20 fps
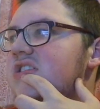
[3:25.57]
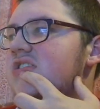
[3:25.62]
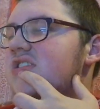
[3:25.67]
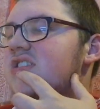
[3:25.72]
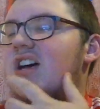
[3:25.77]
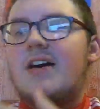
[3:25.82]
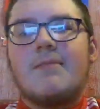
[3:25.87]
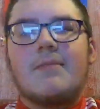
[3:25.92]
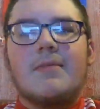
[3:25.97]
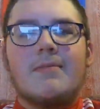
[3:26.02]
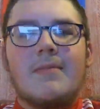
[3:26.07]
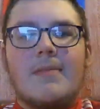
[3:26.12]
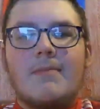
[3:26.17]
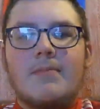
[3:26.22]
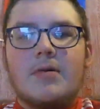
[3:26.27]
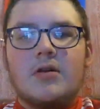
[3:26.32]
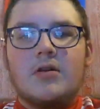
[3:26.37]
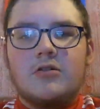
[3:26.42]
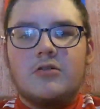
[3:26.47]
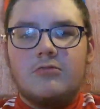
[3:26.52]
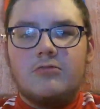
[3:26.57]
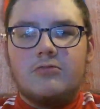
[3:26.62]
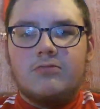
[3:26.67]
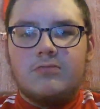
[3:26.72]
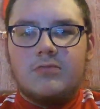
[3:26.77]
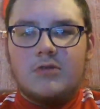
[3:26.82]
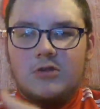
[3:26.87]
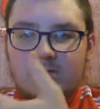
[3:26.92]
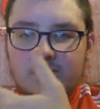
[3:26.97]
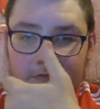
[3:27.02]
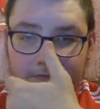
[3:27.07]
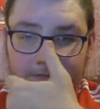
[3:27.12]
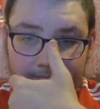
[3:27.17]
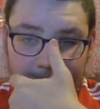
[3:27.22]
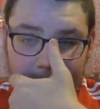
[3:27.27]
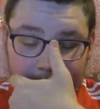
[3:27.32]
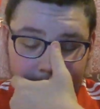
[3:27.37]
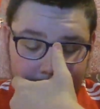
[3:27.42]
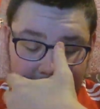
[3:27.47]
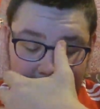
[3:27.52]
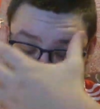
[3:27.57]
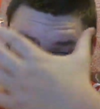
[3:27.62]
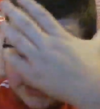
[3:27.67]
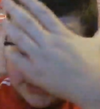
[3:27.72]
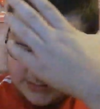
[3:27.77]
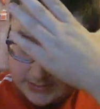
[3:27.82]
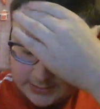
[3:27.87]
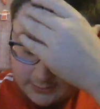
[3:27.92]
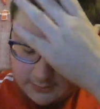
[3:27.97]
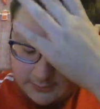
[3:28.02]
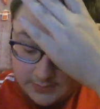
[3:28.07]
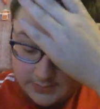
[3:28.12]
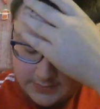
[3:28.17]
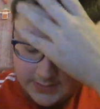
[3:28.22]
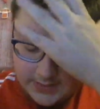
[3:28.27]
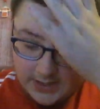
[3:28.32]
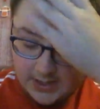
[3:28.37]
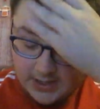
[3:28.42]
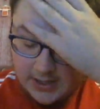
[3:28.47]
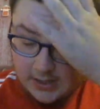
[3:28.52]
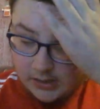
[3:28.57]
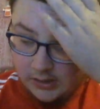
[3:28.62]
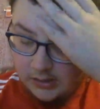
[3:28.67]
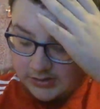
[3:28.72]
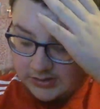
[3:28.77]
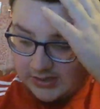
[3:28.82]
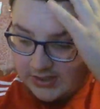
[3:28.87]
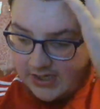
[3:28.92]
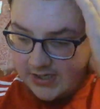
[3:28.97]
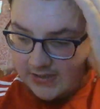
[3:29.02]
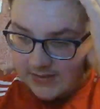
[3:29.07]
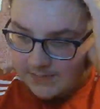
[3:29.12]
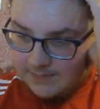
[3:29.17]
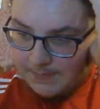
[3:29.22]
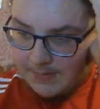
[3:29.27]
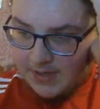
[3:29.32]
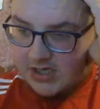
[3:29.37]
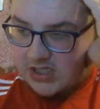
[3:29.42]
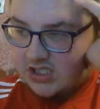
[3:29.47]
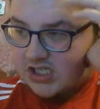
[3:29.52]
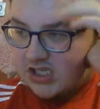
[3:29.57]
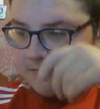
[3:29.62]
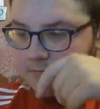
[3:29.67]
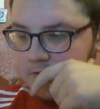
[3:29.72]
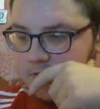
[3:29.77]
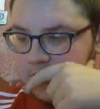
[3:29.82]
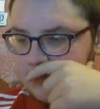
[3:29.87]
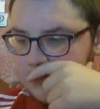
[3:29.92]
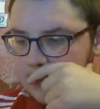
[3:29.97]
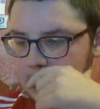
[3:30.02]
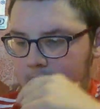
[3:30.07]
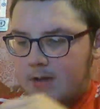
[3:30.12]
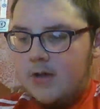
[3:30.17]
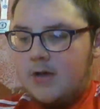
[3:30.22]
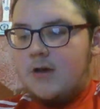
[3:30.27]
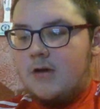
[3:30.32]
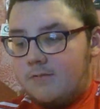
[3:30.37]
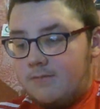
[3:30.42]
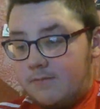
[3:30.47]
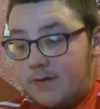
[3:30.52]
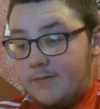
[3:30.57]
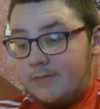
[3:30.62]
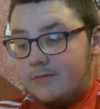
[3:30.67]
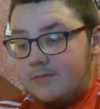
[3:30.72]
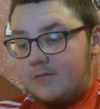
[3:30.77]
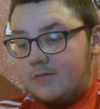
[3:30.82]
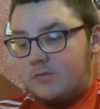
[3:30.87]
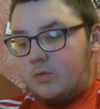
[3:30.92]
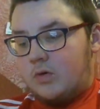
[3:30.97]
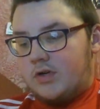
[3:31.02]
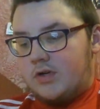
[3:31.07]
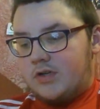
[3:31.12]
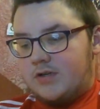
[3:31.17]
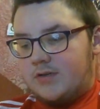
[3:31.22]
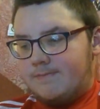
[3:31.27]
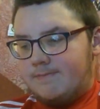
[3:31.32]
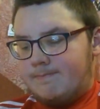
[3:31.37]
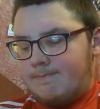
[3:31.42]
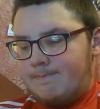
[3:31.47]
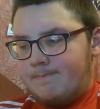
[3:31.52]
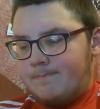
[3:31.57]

Can't remember who we lost against Spanish team was. Real Madrid won them.